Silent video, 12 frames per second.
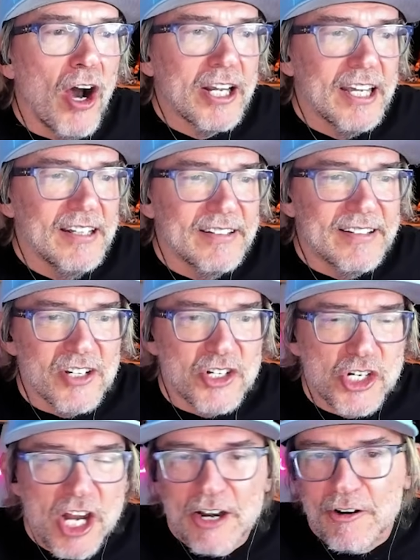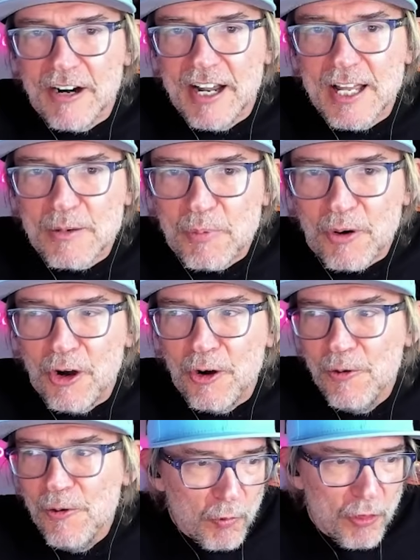fucking degenerate,
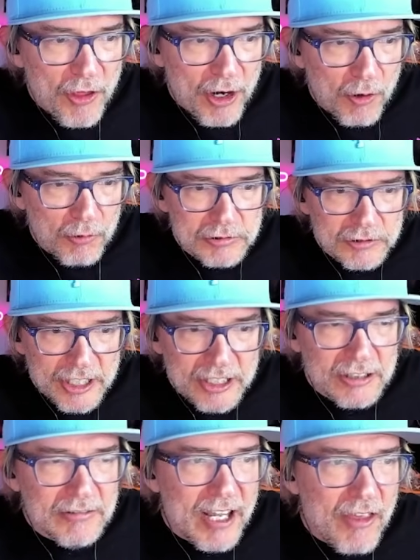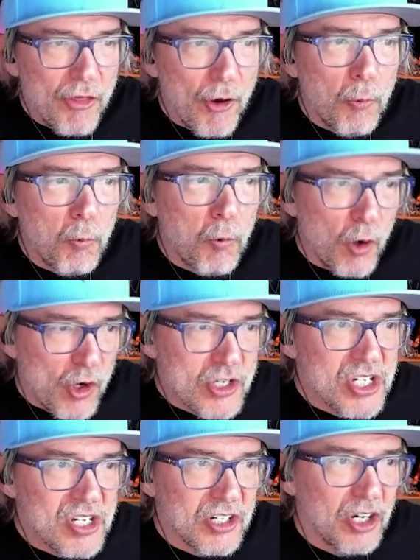bro. They're literally the
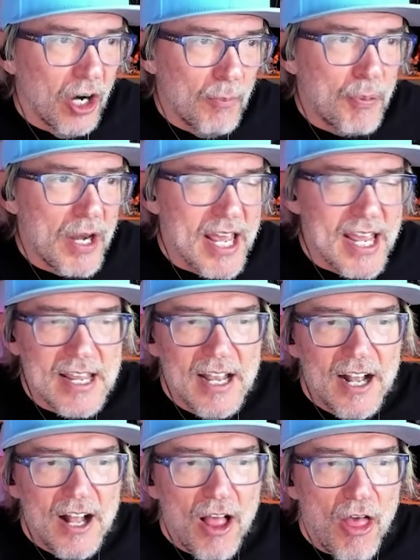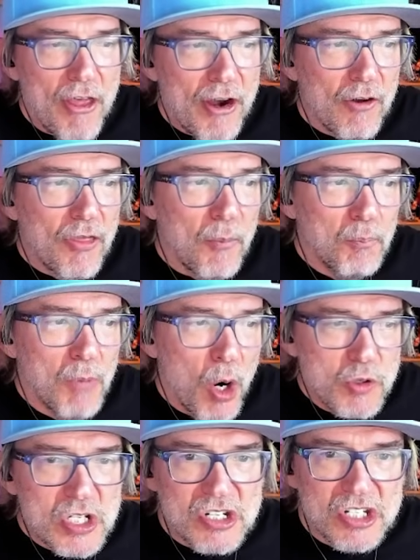worst company. They're the
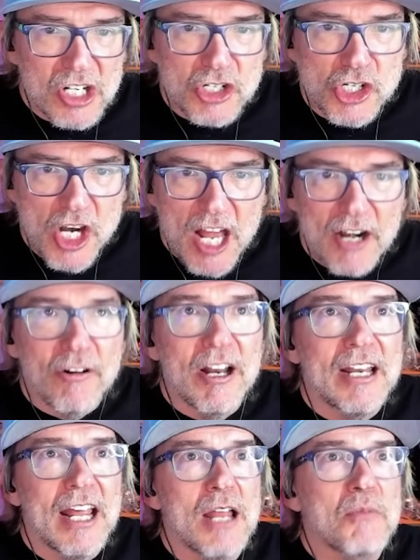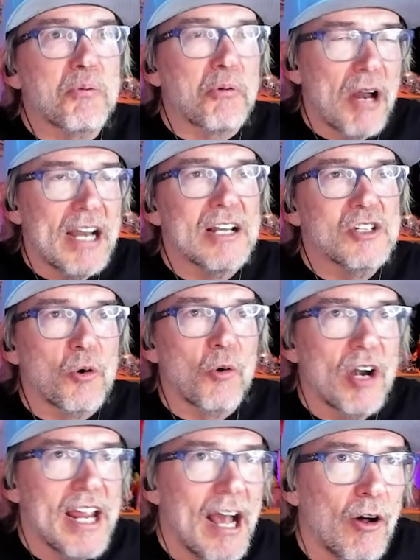most degenerate and
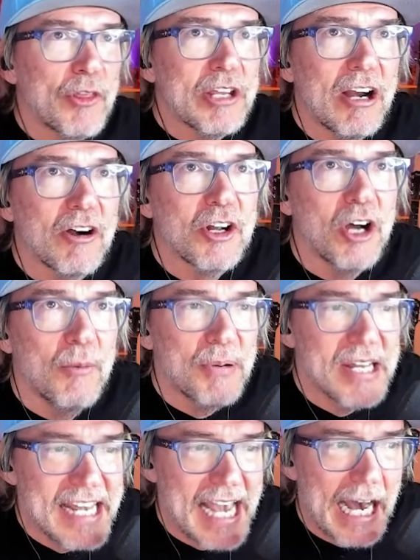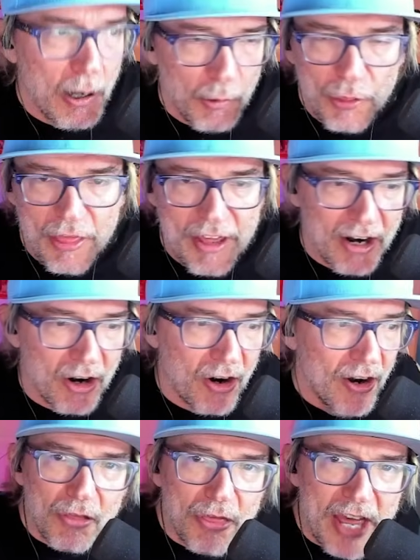predatory healthcare company out there.
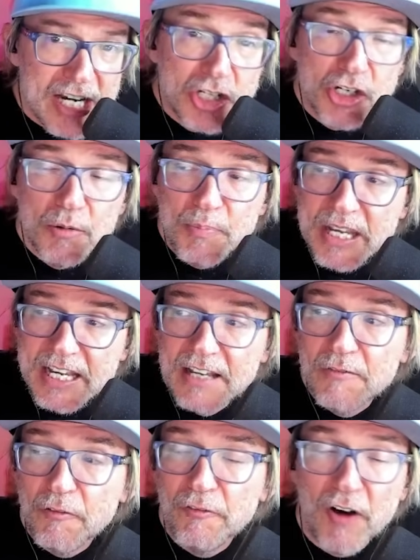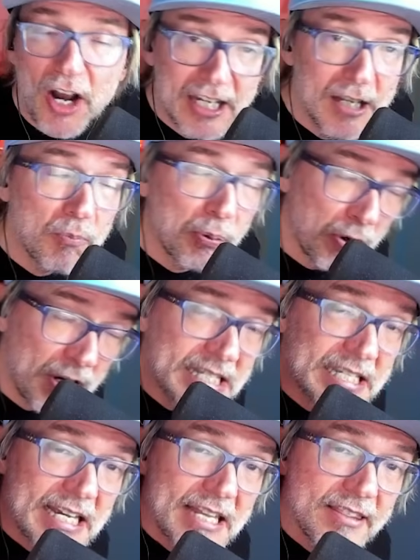They should be in fucking
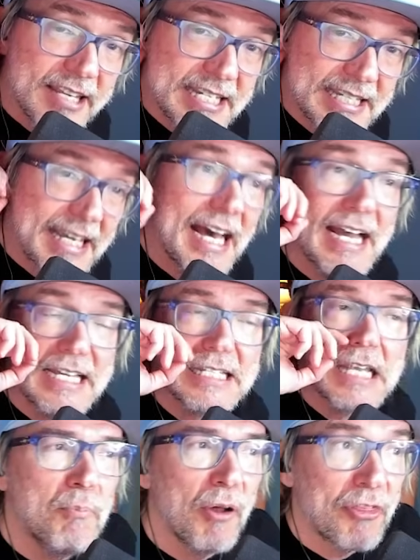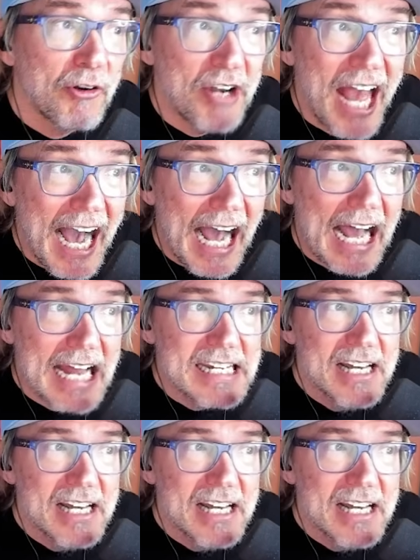prison, these guys, but they're not.